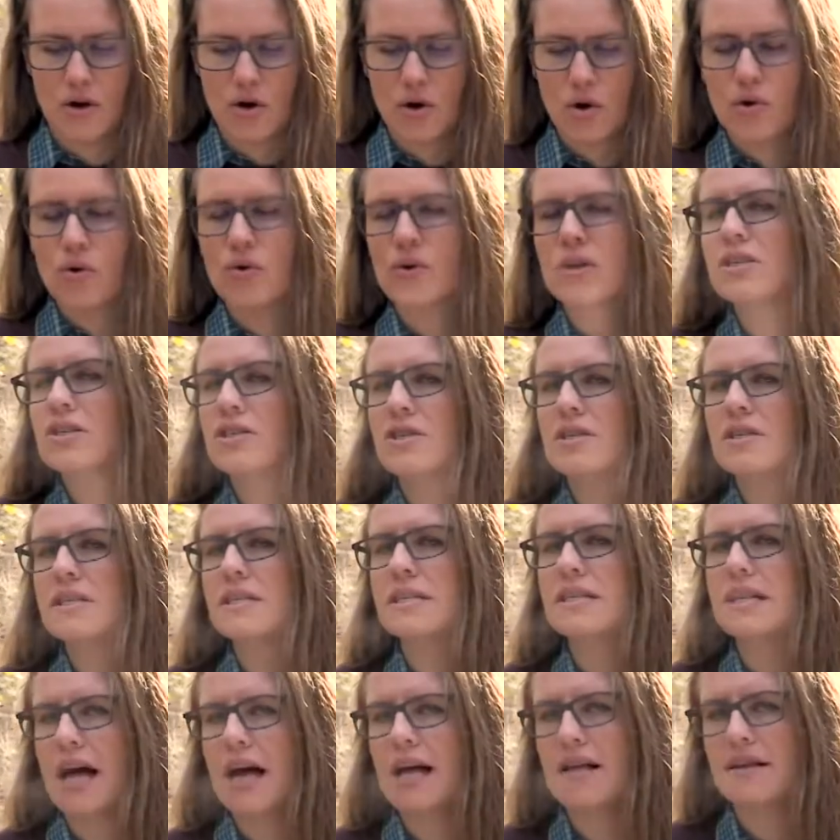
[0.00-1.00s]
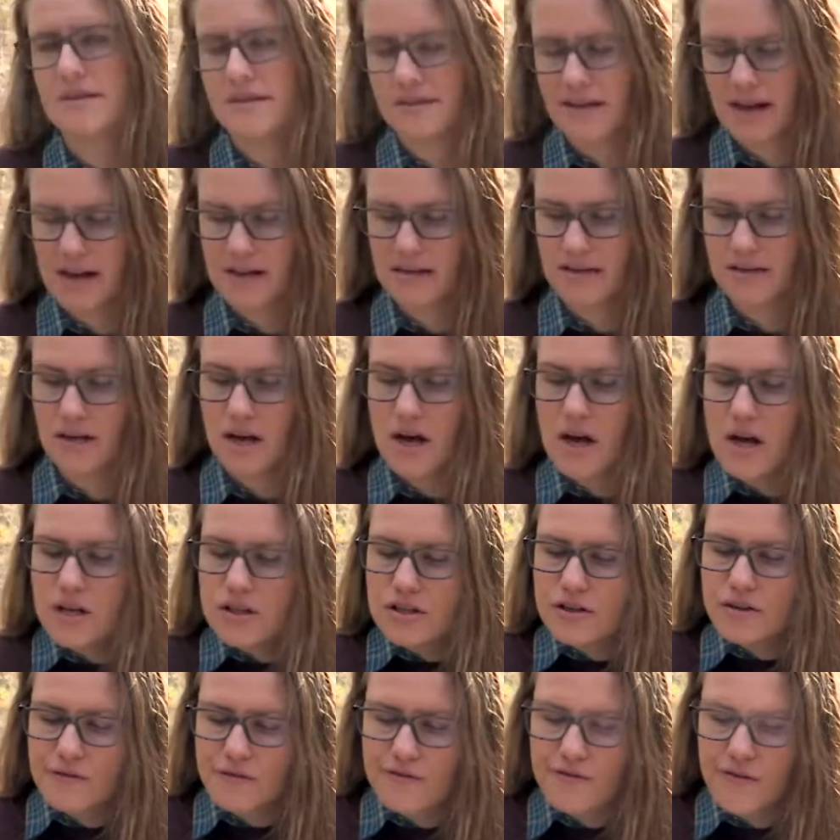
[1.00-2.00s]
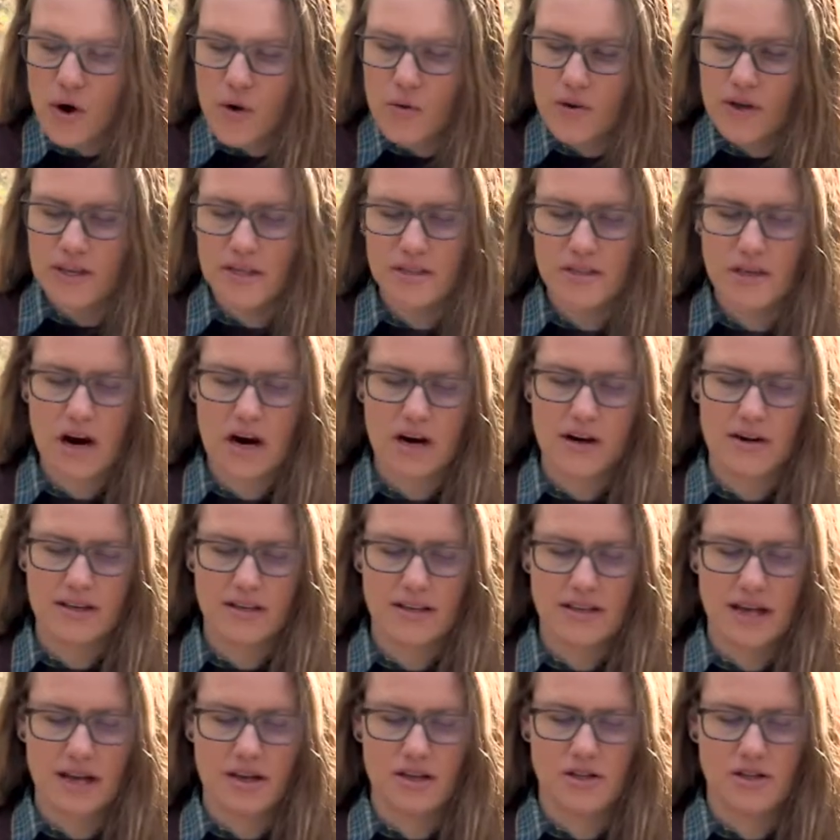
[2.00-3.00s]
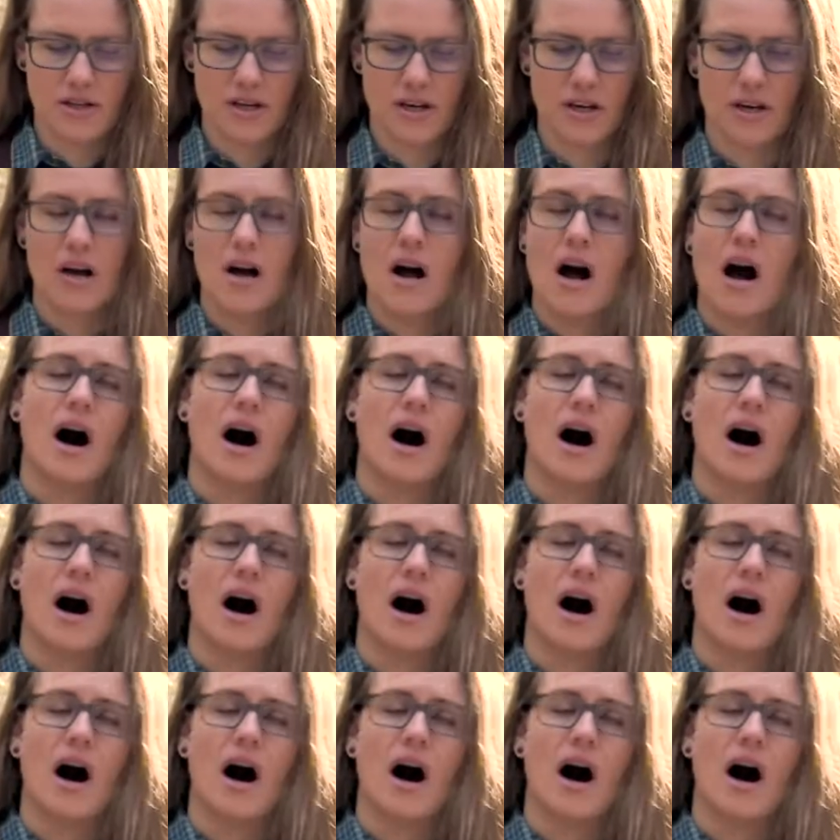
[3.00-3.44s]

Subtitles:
Krishna tells us to focus our attention